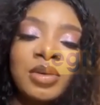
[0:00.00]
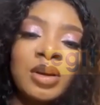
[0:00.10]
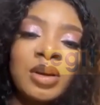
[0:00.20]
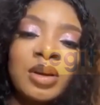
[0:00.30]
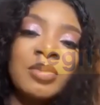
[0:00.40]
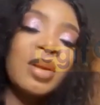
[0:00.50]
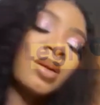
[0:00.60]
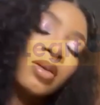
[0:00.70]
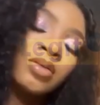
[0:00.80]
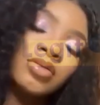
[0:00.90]
we can make our
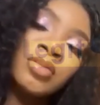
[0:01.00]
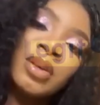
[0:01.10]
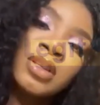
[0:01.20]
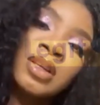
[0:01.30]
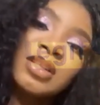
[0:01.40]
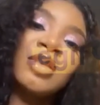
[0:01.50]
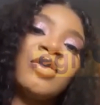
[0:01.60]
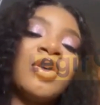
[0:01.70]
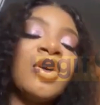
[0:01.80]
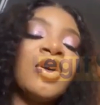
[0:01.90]
country better instead of
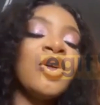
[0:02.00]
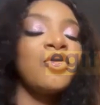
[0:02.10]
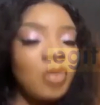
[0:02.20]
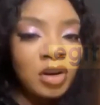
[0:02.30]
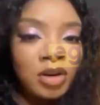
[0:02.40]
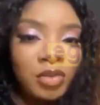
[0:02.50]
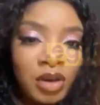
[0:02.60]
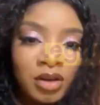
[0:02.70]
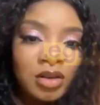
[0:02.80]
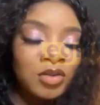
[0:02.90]
running away.
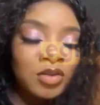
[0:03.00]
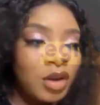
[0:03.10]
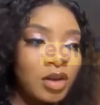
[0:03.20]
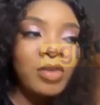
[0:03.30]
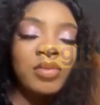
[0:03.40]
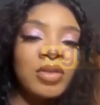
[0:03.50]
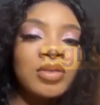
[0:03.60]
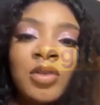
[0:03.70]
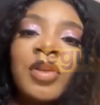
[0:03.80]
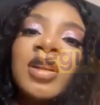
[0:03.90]
Because running away will not
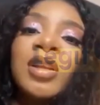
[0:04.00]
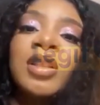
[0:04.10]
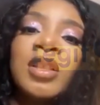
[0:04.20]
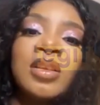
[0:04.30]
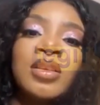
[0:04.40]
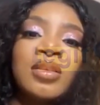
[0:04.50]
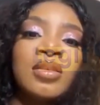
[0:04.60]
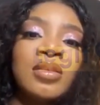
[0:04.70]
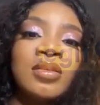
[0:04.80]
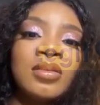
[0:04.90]
solve anything.
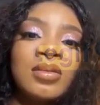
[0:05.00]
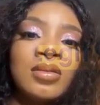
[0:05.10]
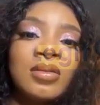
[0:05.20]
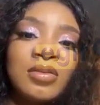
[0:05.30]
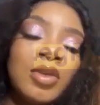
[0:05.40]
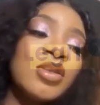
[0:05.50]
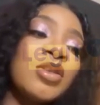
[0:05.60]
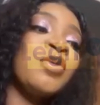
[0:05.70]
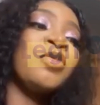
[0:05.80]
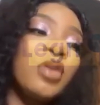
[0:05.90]
Because
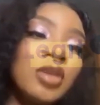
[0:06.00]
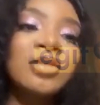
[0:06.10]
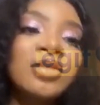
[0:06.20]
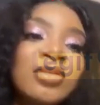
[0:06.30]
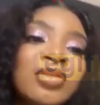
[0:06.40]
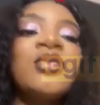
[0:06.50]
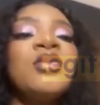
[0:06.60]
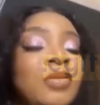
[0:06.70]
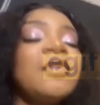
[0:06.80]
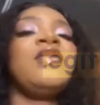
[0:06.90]
if you run, you will
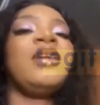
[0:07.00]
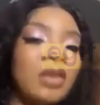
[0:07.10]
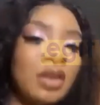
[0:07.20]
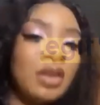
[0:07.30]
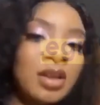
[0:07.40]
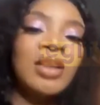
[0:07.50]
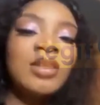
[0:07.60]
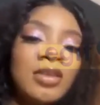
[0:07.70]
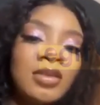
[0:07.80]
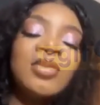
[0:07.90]
live to fight another day.
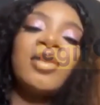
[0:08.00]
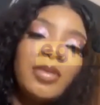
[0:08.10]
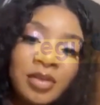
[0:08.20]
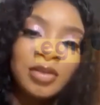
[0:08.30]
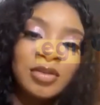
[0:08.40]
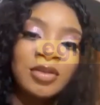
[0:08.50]
So why run?